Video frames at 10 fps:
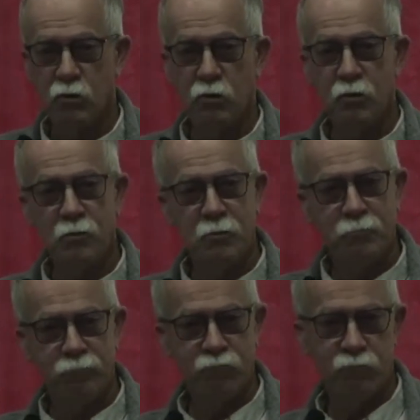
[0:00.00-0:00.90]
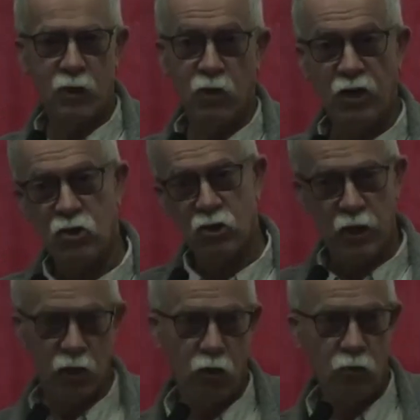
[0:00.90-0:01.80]
They like to
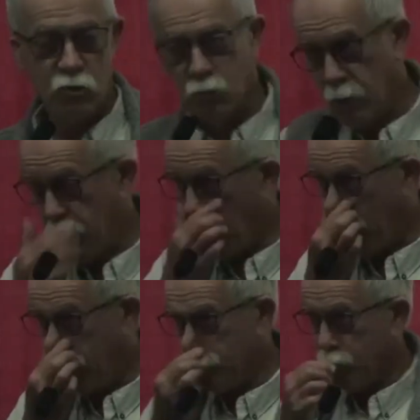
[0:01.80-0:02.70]
take notes. Anyway,